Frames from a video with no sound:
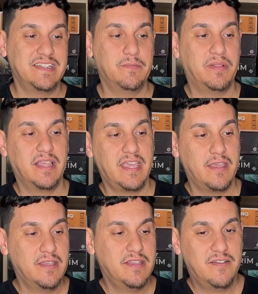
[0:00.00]
to play
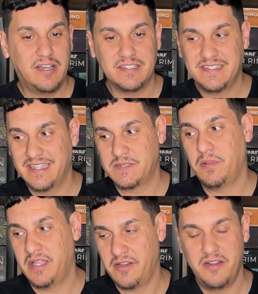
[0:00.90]
a
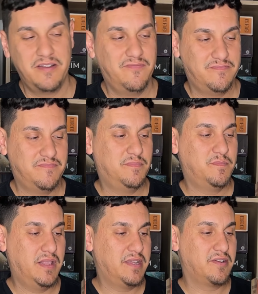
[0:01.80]

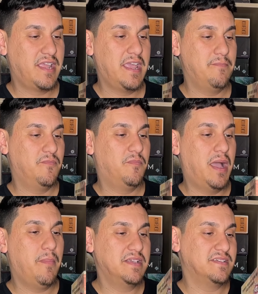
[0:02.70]
6-player game by
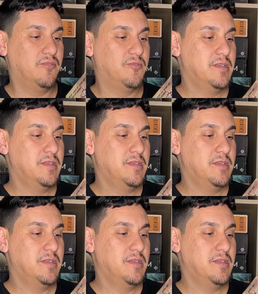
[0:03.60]
myself.